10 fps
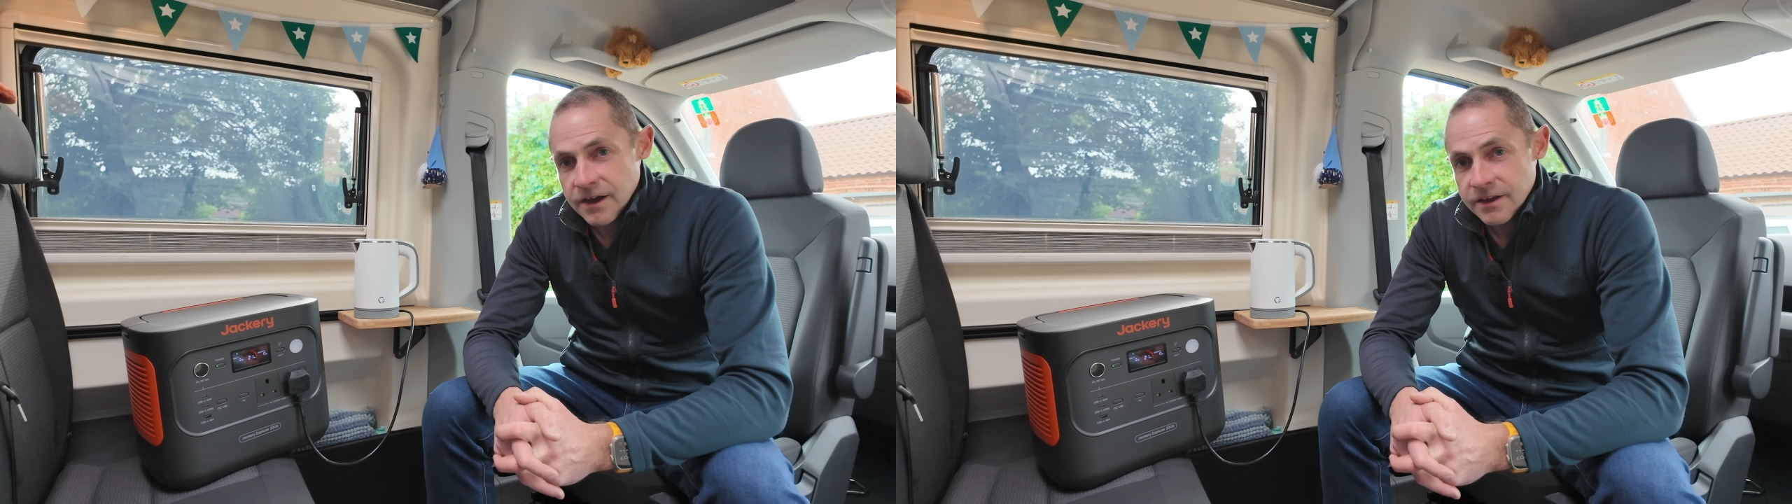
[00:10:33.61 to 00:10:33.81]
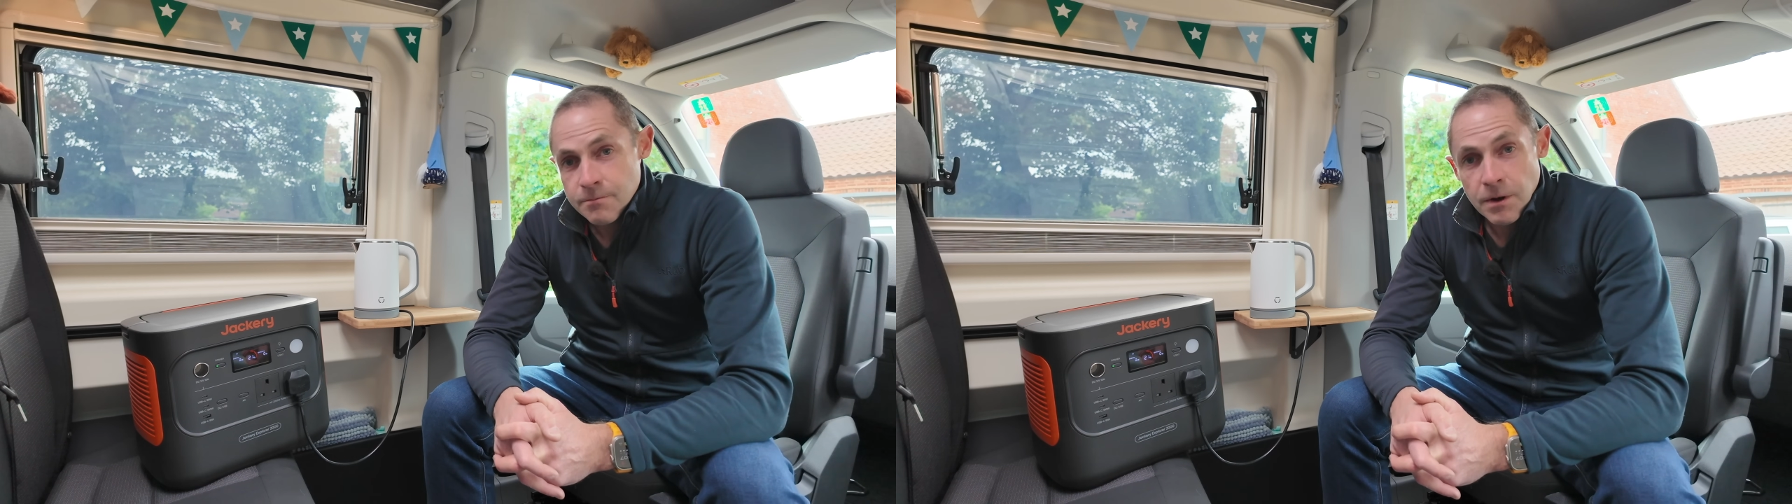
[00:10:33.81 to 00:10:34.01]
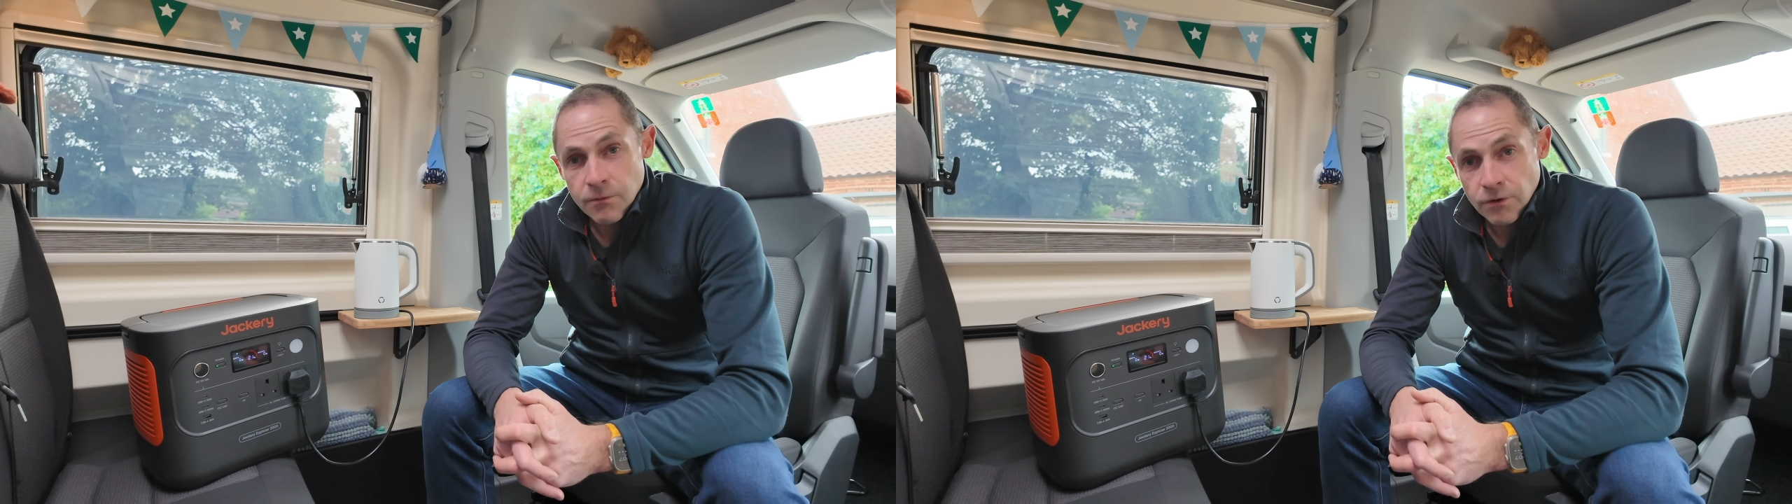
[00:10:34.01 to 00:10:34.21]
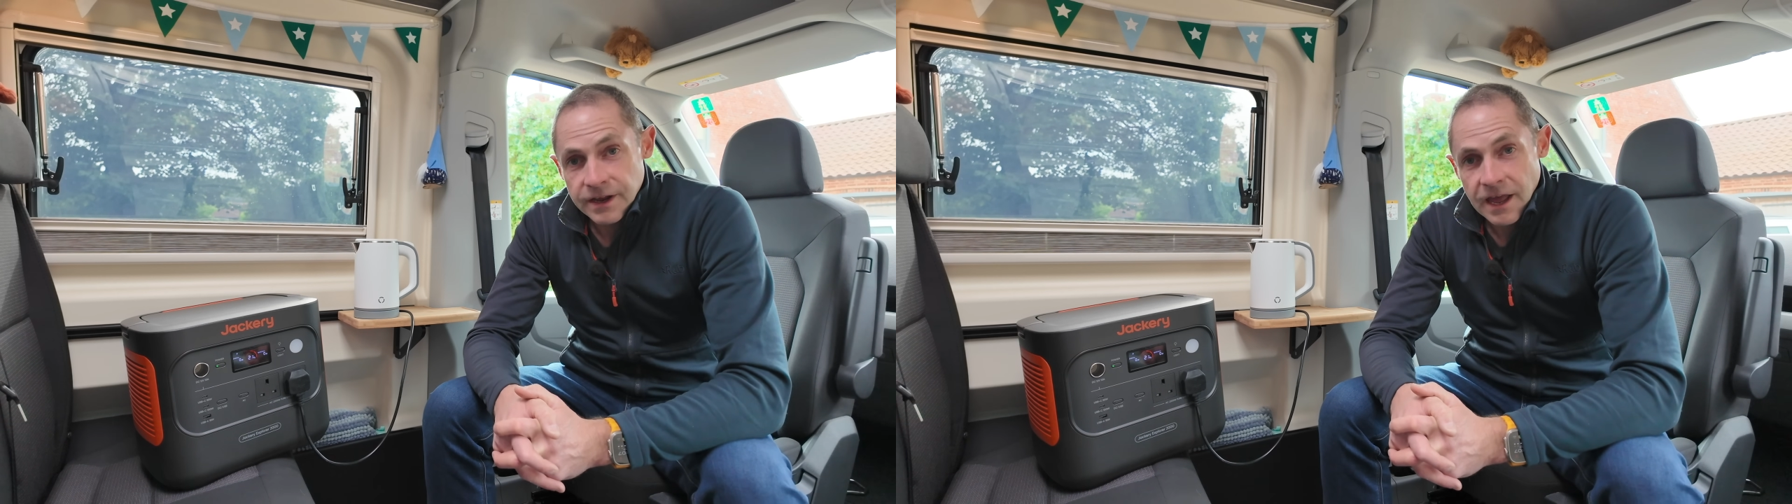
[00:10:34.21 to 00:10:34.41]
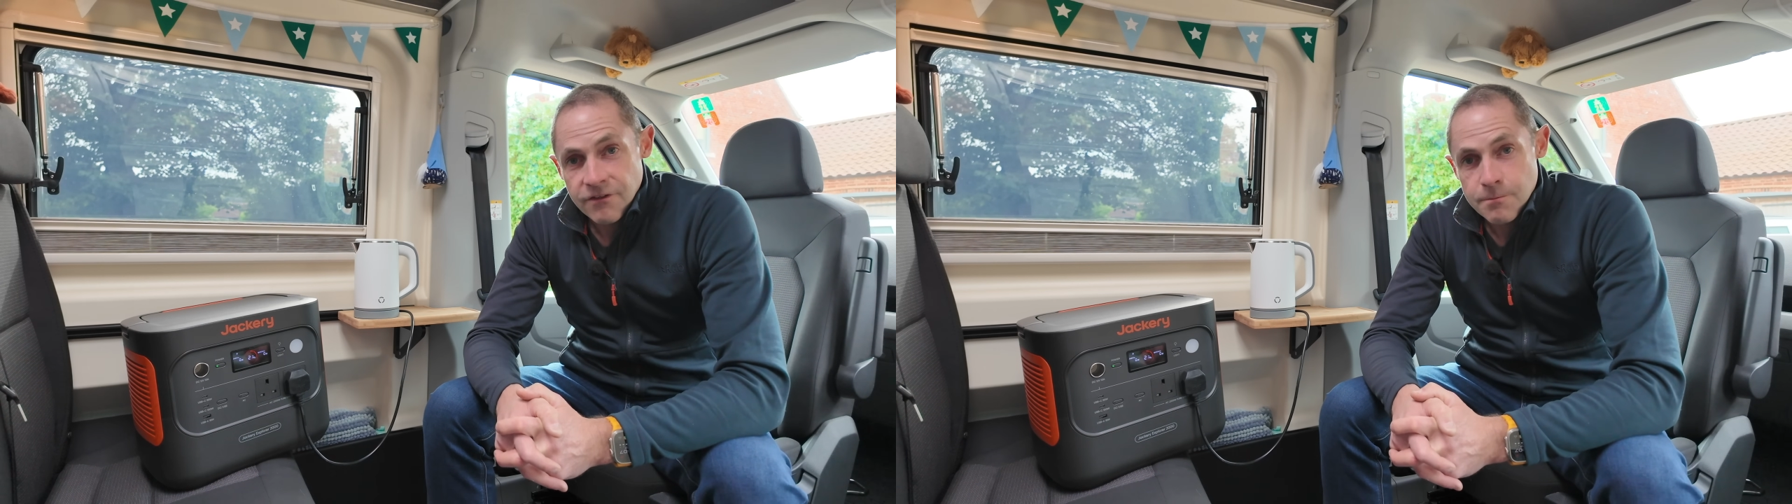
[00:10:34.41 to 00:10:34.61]
you might want
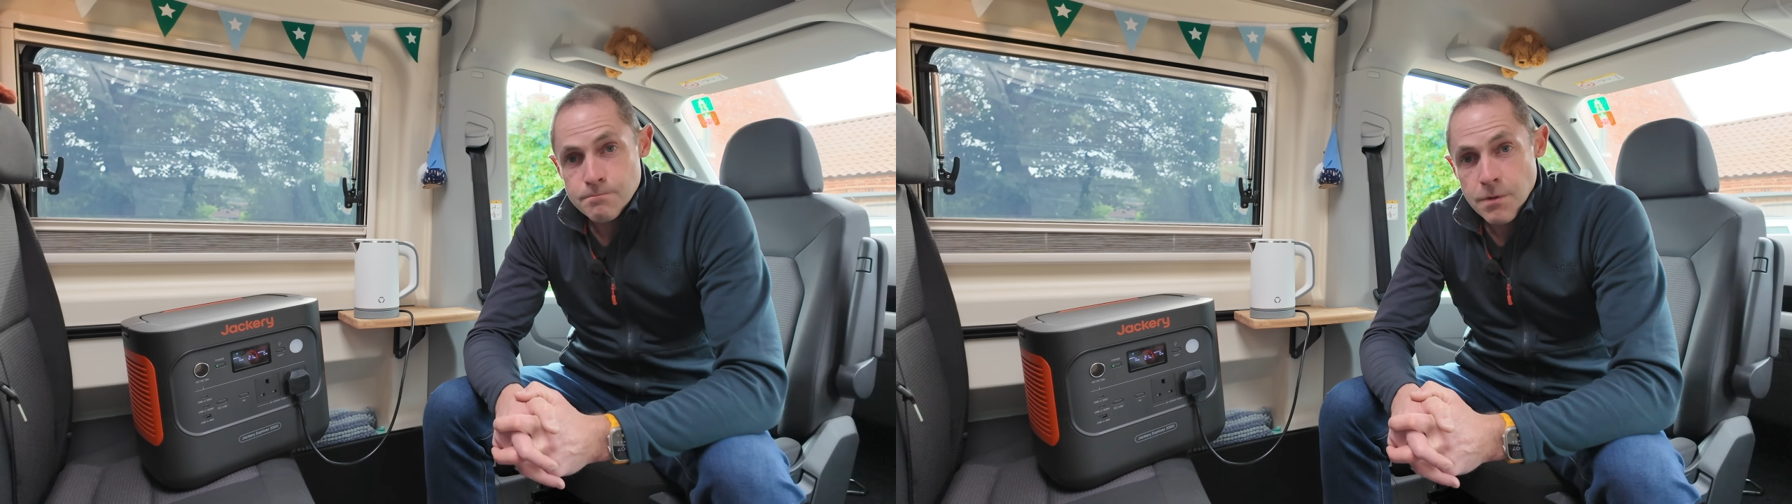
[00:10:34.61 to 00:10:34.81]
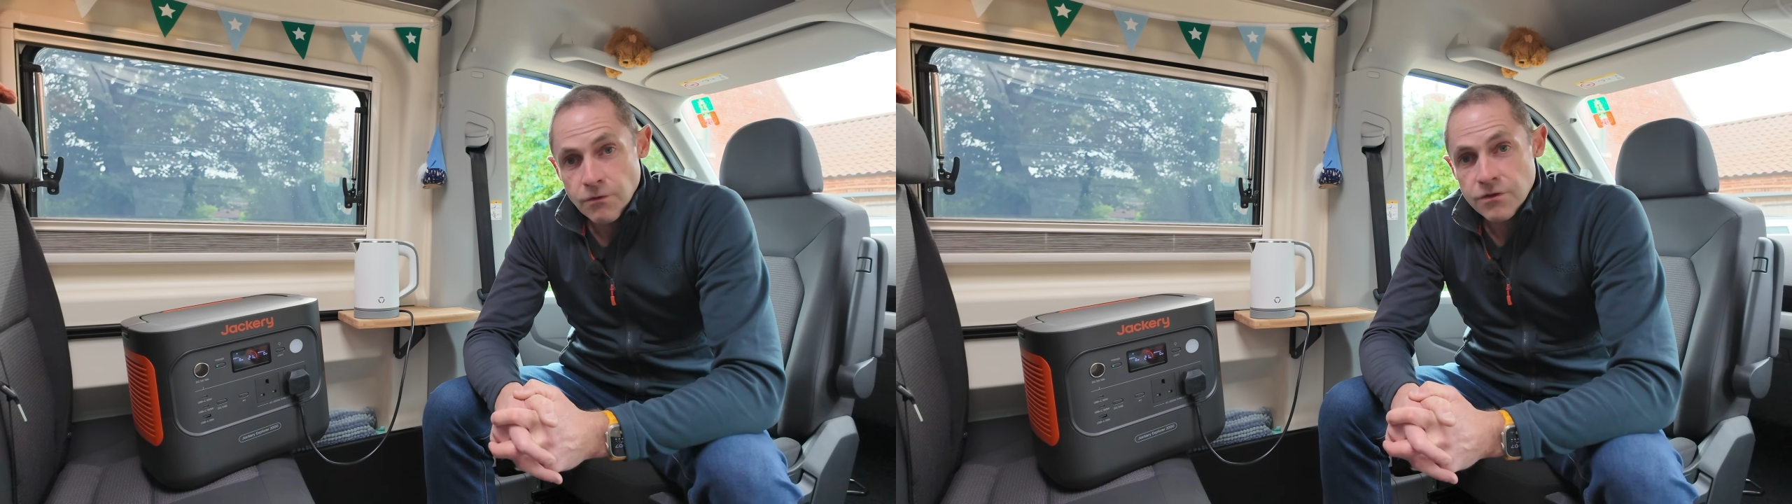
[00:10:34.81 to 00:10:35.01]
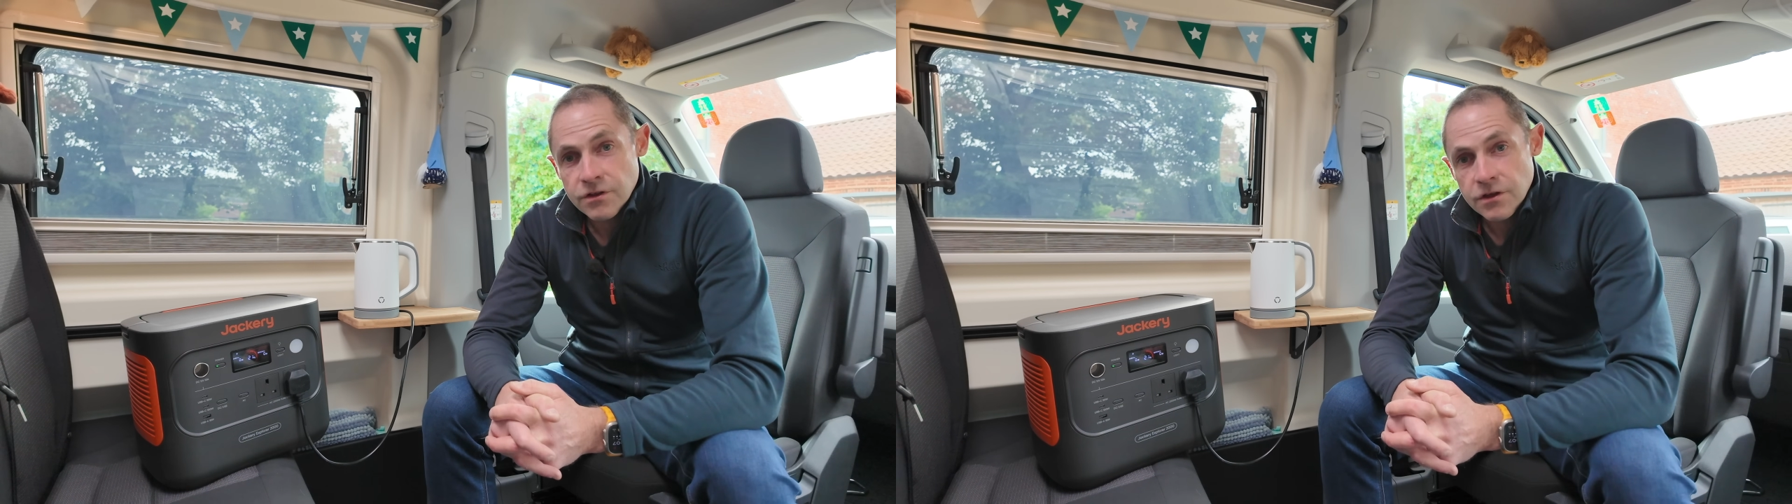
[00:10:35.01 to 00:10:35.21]
to get the most